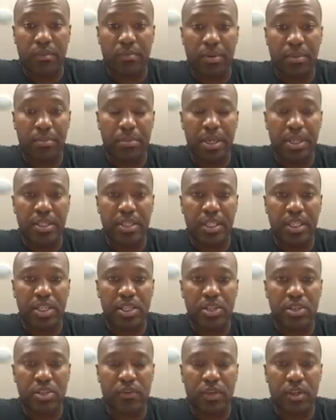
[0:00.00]
been meeting
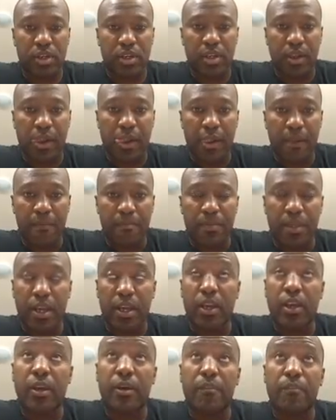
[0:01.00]
each other
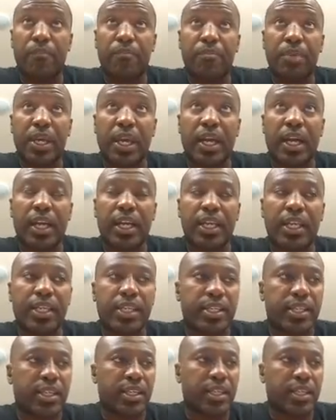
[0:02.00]
behind